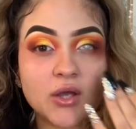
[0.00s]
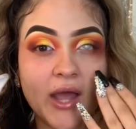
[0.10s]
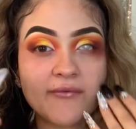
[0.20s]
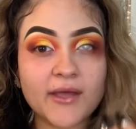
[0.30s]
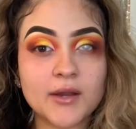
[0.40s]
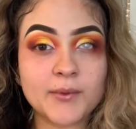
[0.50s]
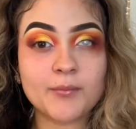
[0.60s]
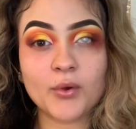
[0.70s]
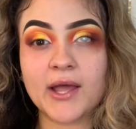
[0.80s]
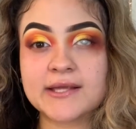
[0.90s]
I've had
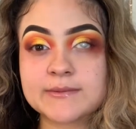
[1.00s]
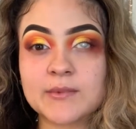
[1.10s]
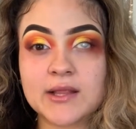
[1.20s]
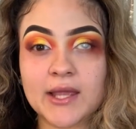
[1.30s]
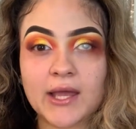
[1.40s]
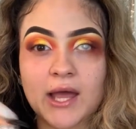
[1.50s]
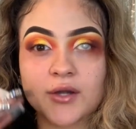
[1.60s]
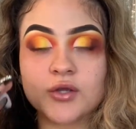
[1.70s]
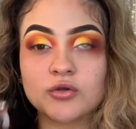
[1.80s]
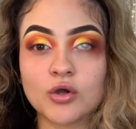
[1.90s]
people ask me like, how
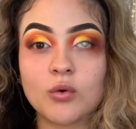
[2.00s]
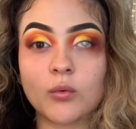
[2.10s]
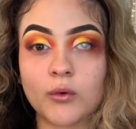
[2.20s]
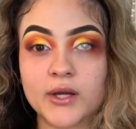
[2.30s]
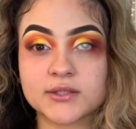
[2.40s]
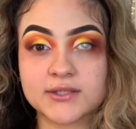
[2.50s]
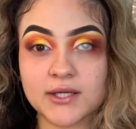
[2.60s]
do you know where to